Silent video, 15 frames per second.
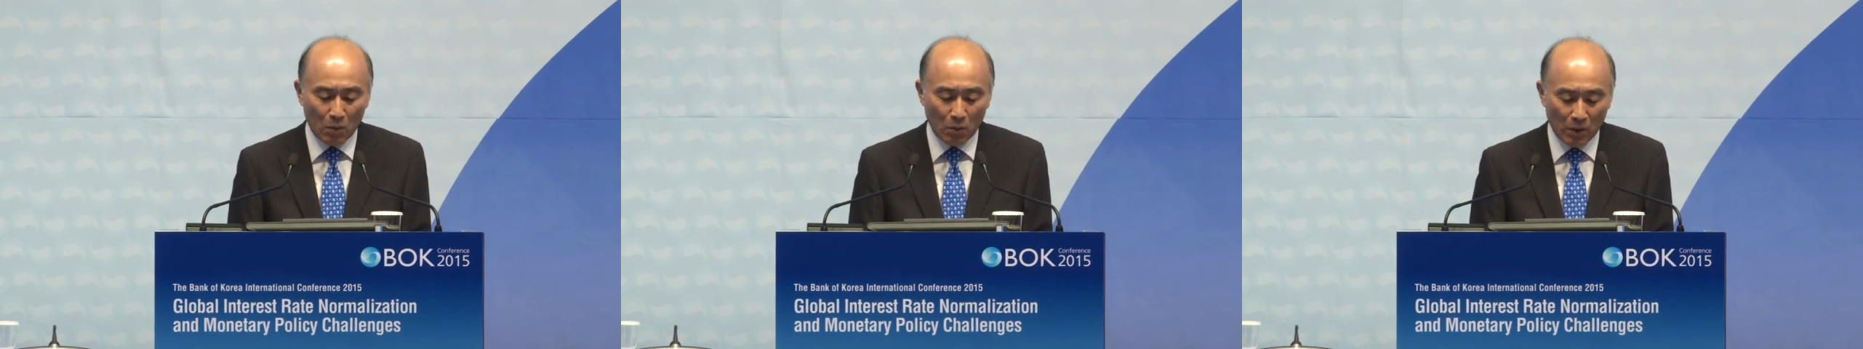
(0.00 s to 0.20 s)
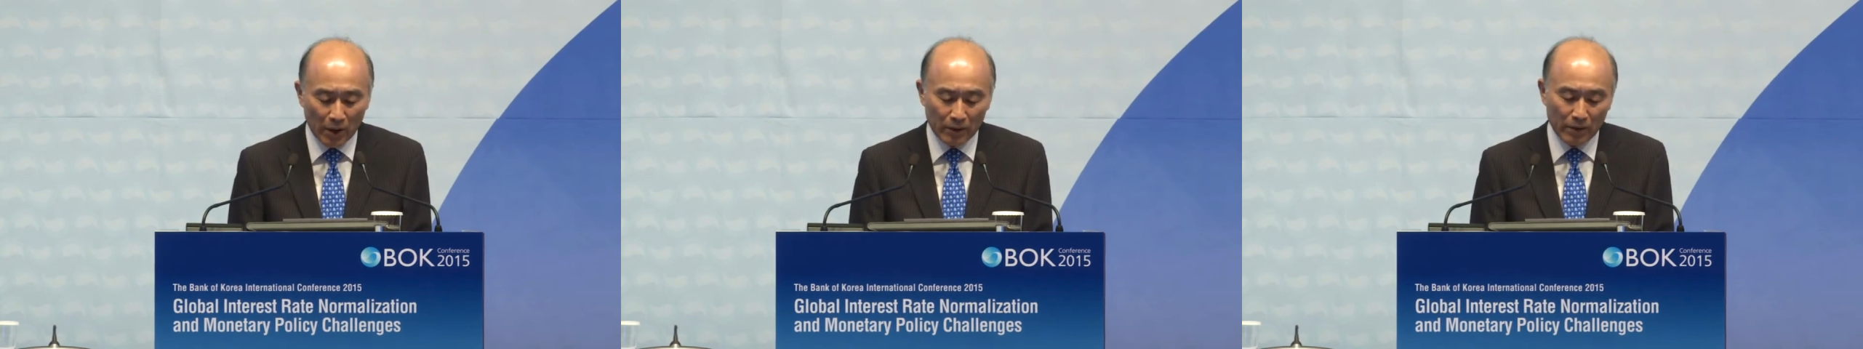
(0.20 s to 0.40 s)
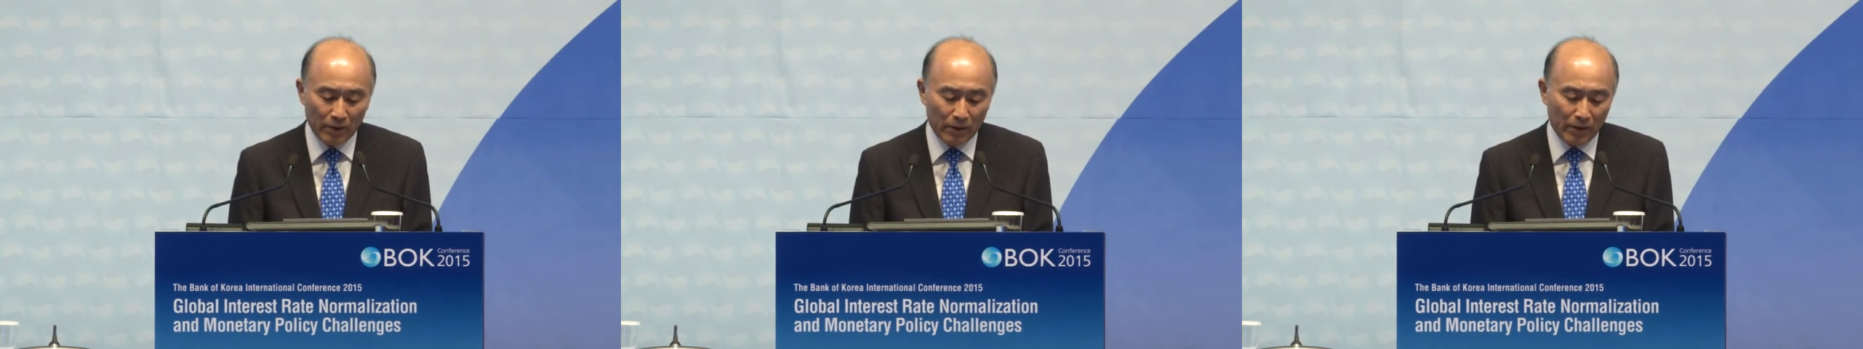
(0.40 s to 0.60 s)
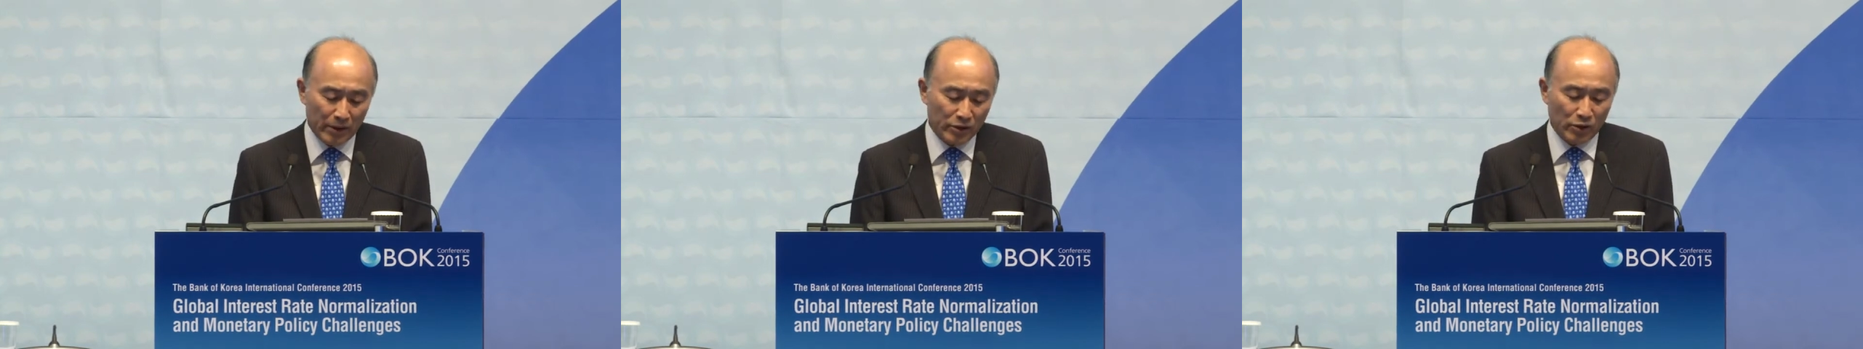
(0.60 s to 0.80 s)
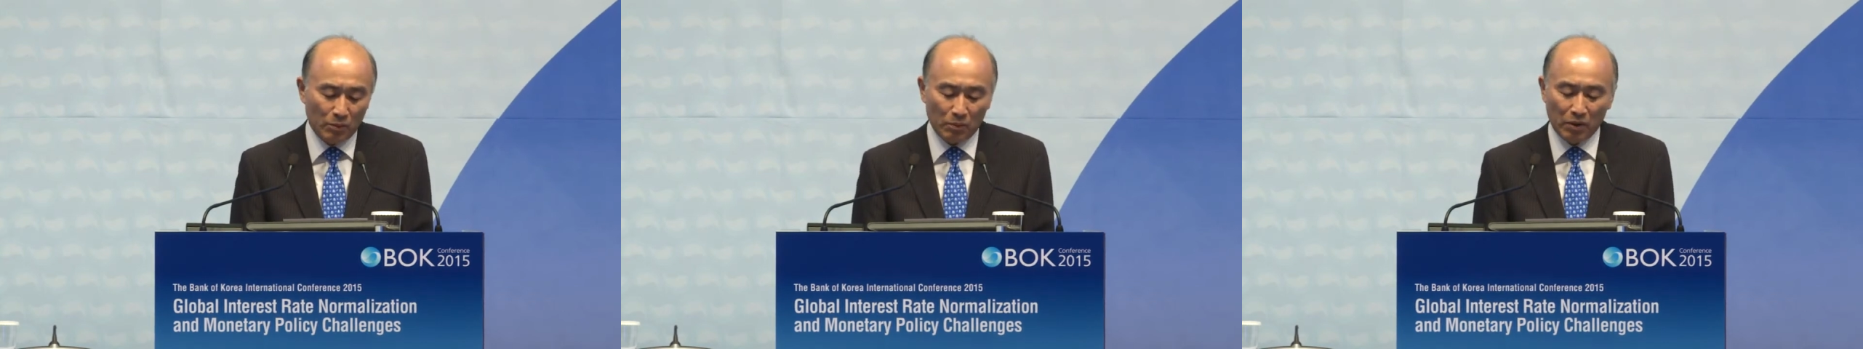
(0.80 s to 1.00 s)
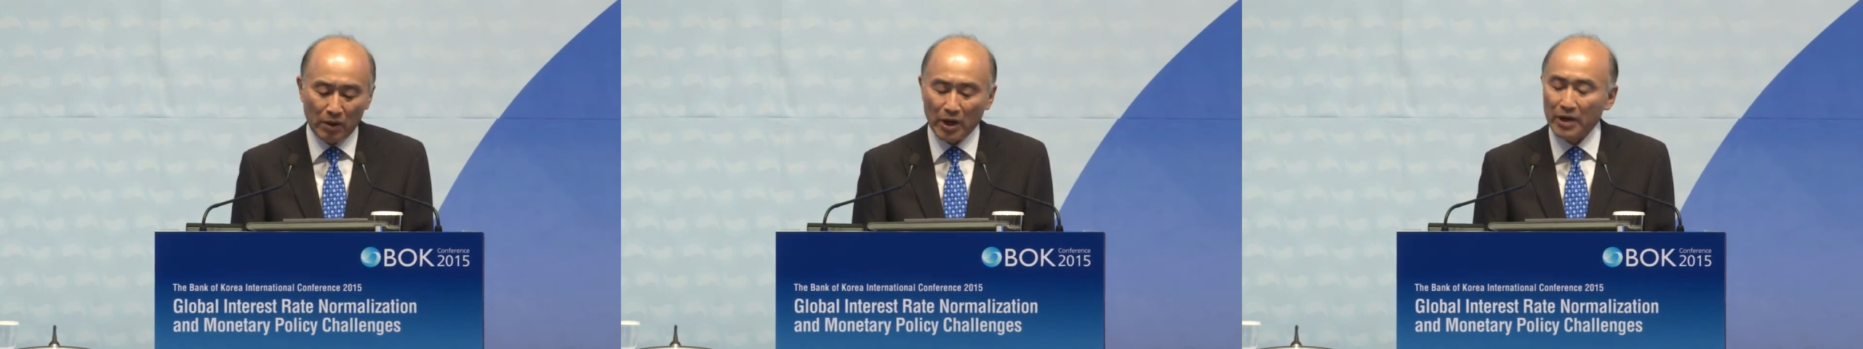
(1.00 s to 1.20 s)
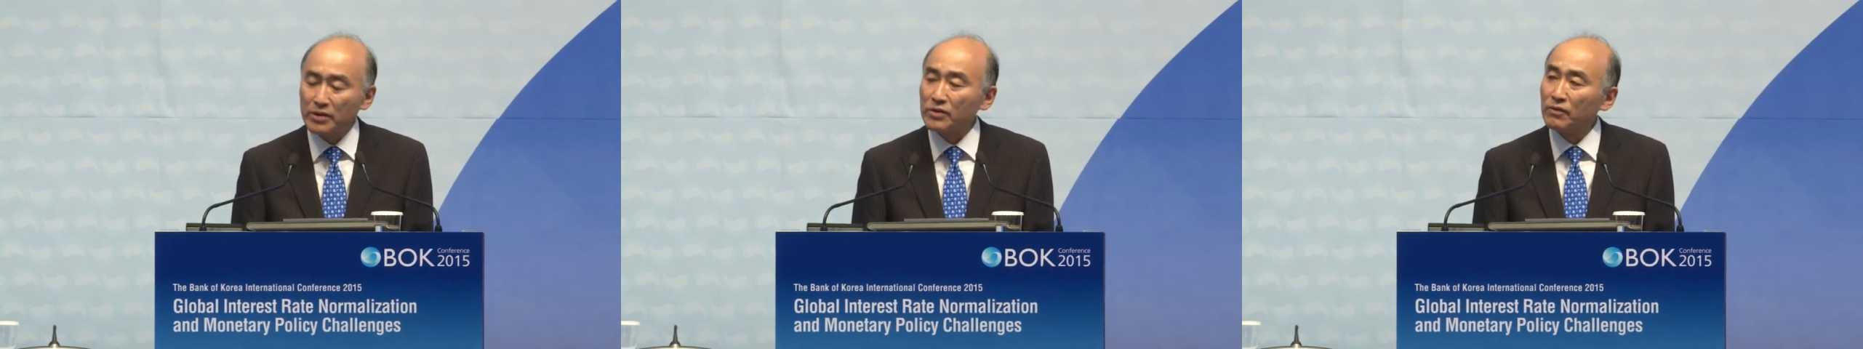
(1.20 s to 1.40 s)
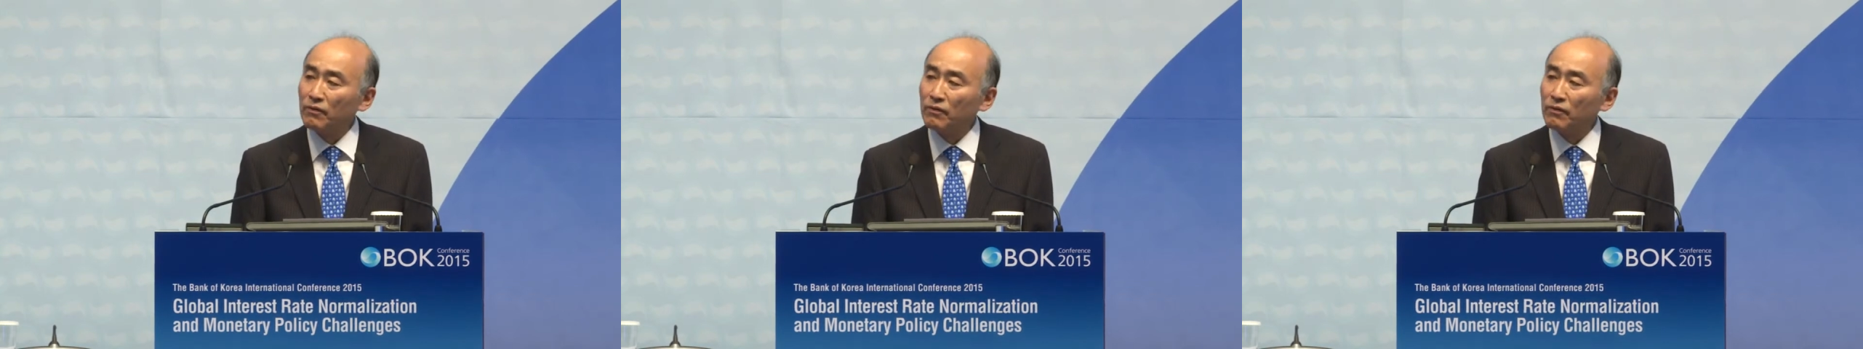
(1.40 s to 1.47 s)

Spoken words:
what this implies